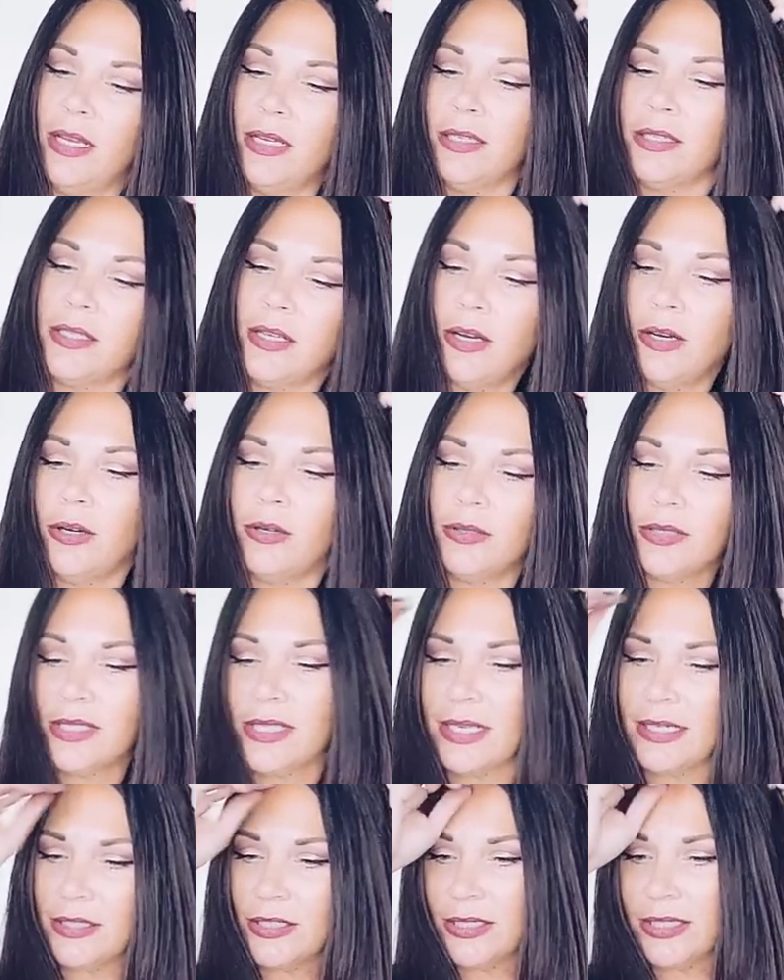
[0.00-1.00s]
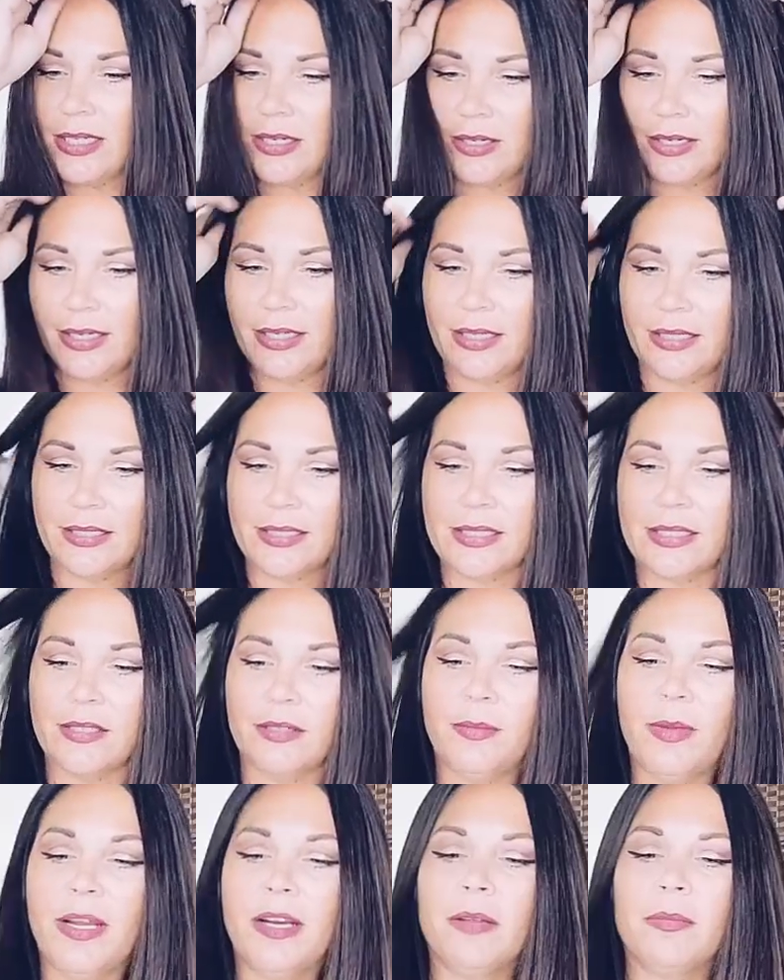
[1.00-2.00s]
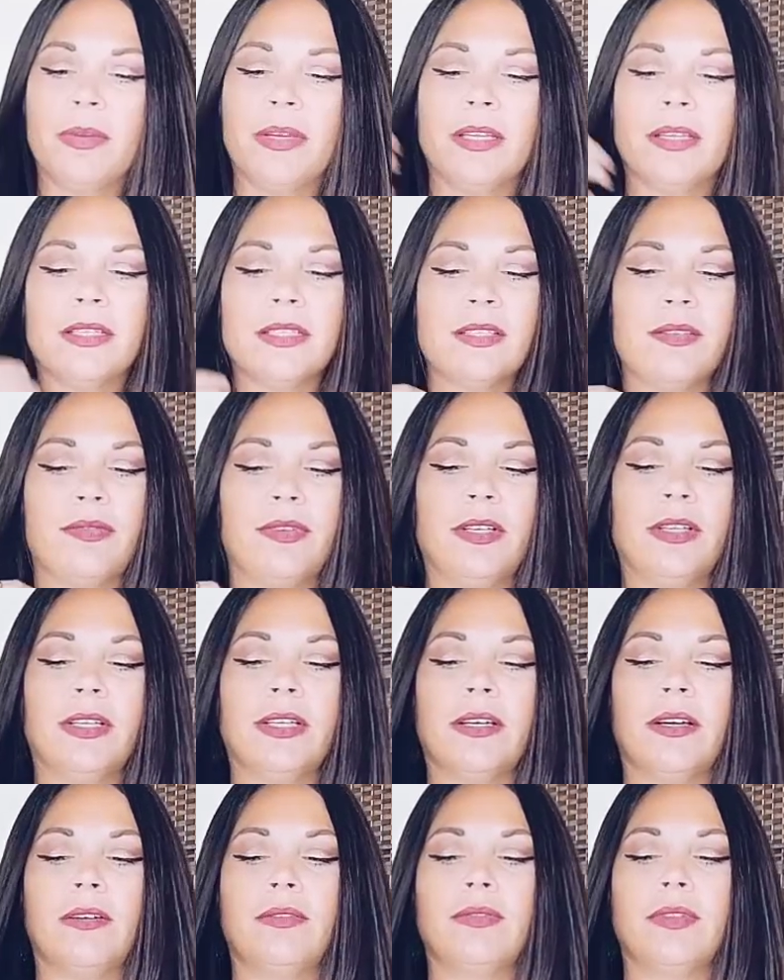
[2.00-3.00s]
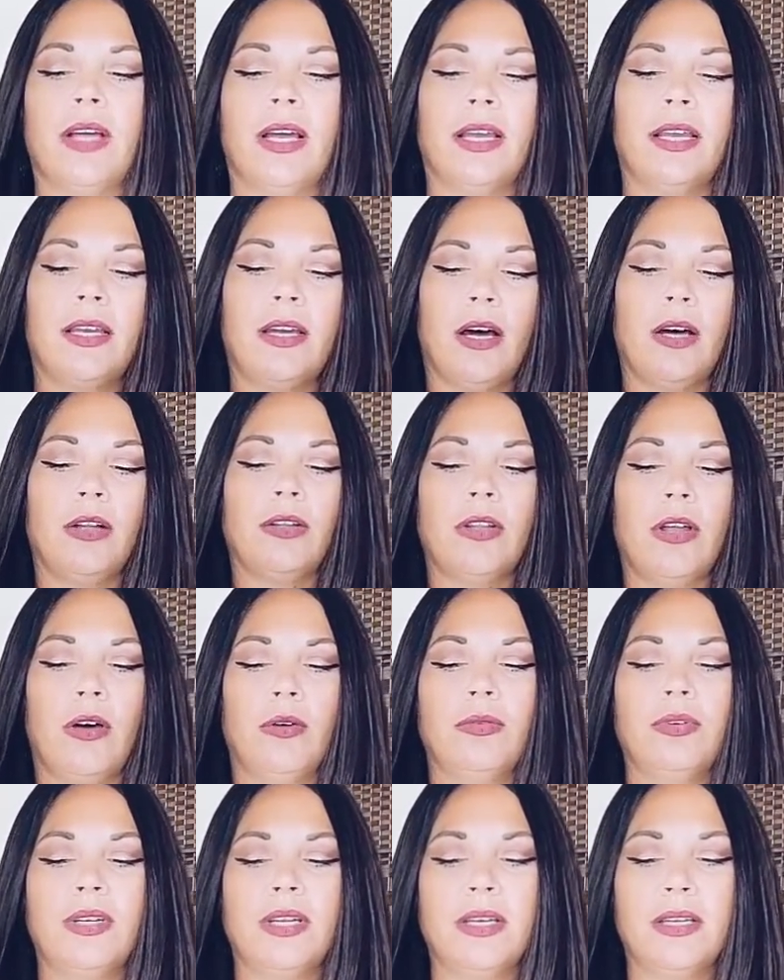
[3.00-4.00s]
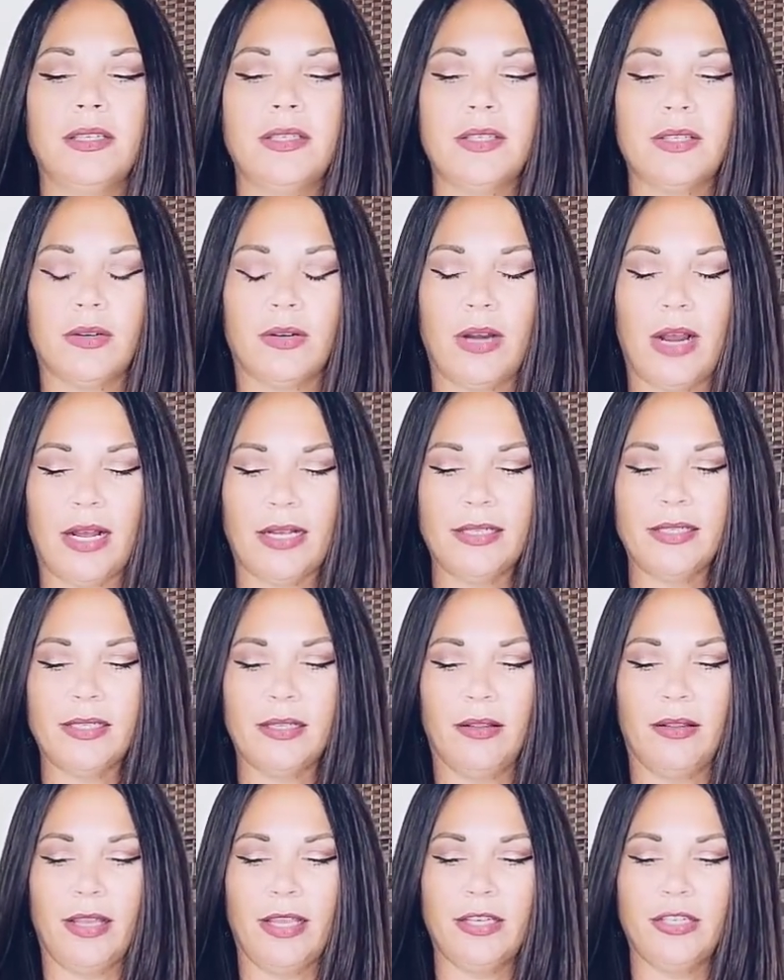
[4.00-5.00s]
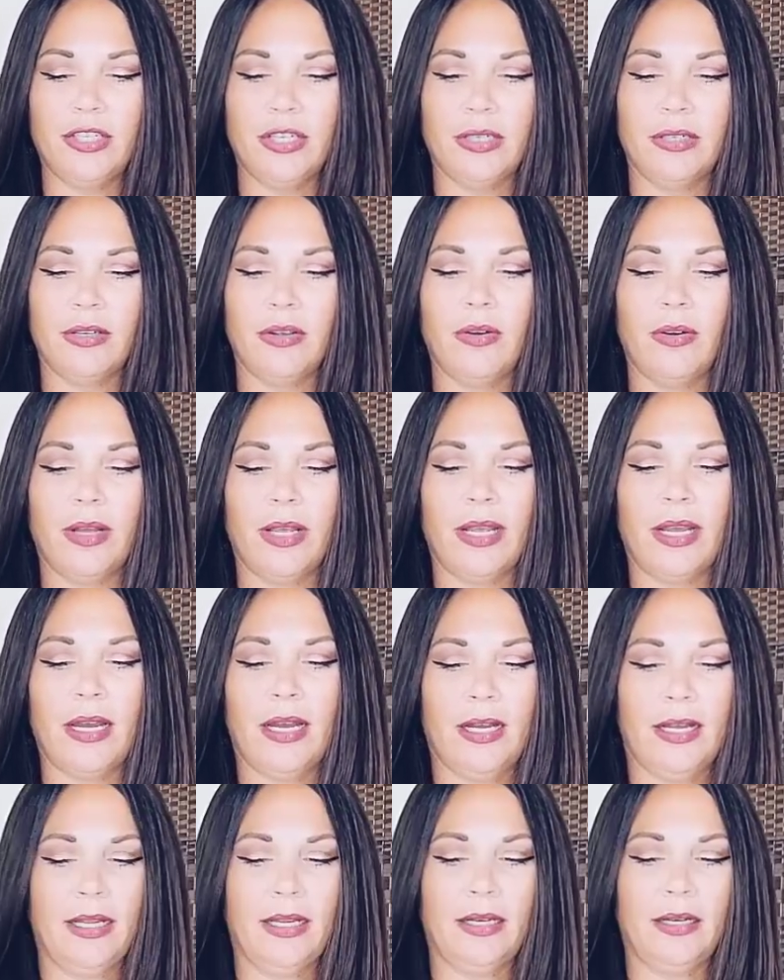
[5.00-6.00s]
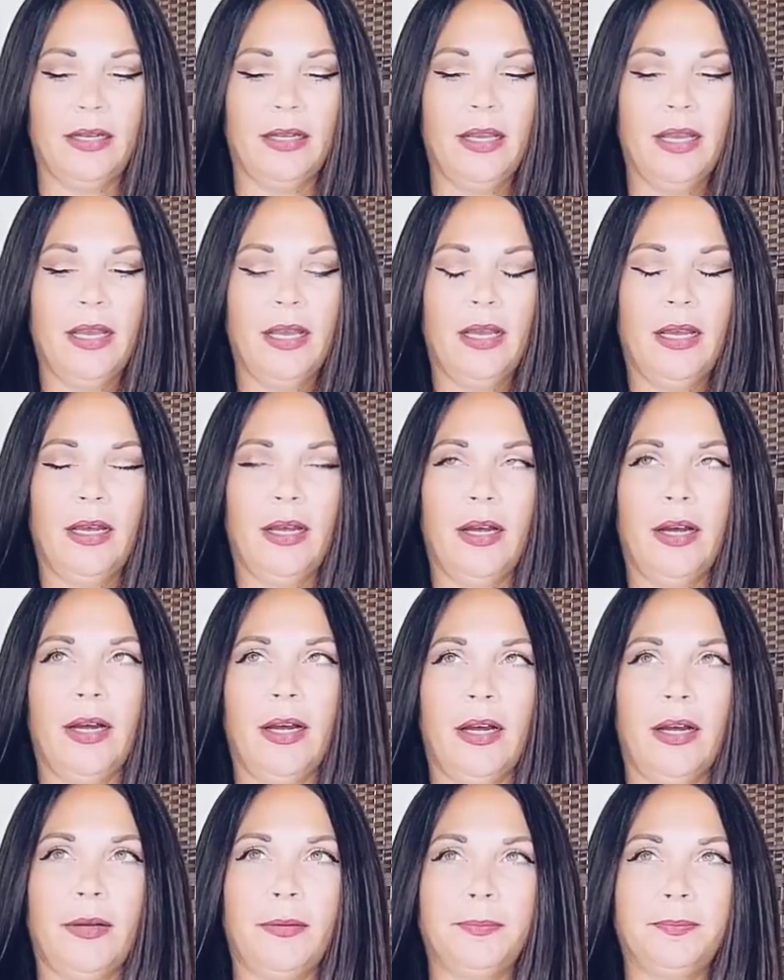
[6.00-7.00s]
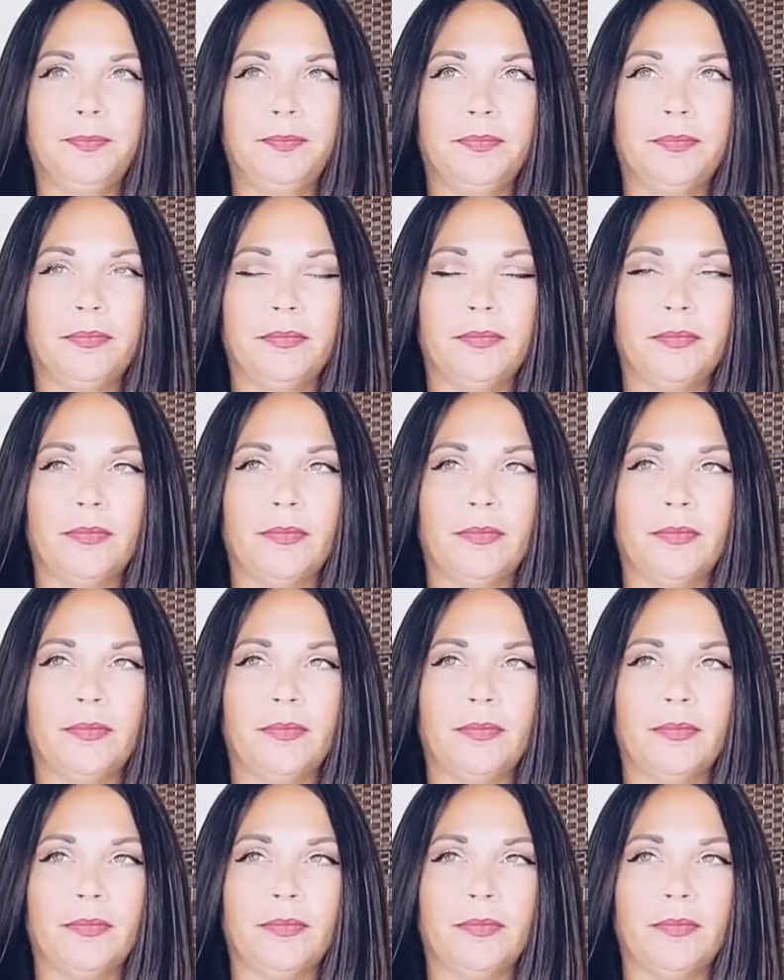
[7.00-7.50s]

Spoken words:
So, Sagittarius, there might have been this feeling of like aloneness or isolation going on,